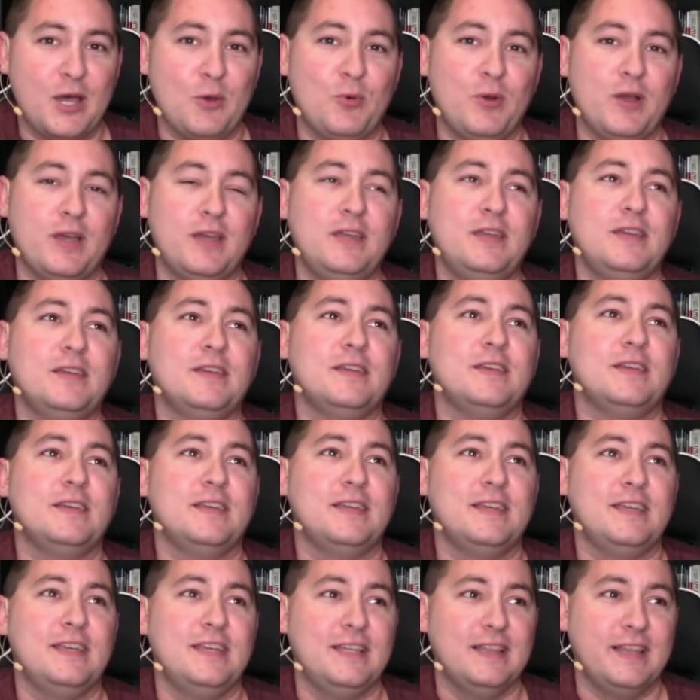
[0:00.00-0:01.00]
way.
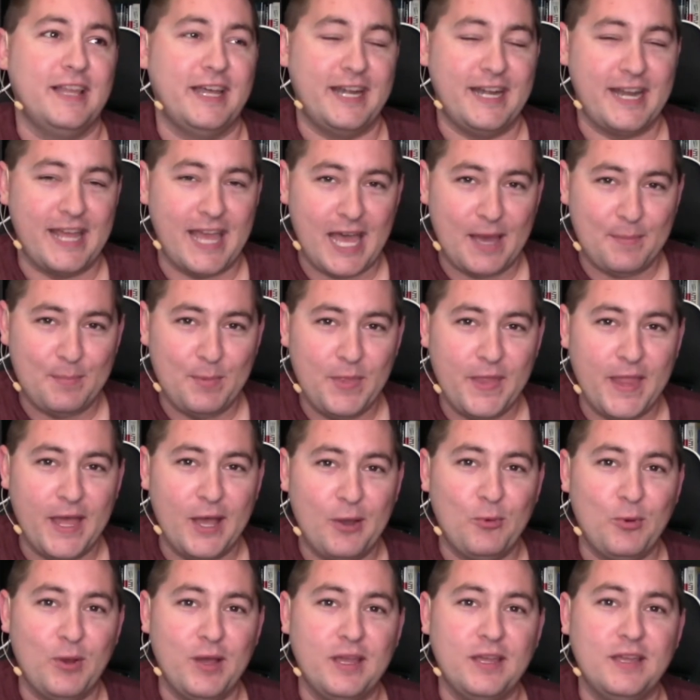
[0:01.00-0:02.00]
He let it happen that
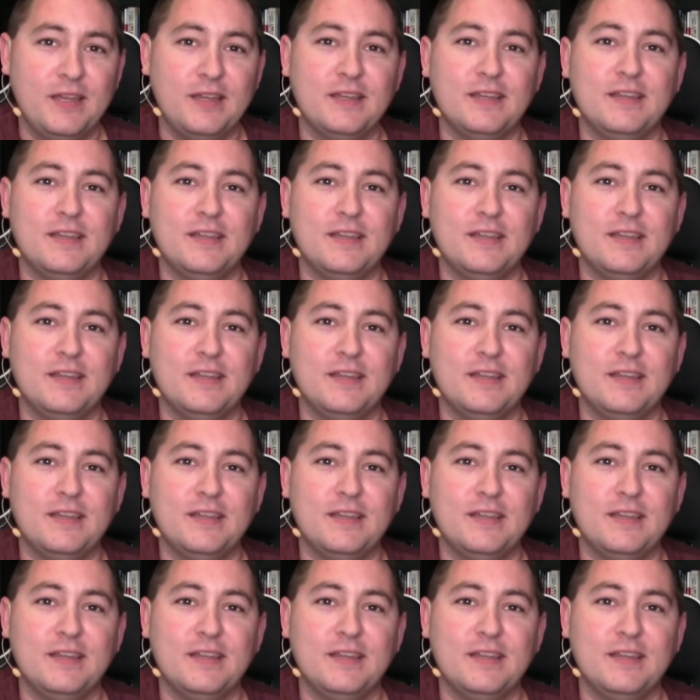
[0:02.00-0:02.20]
way.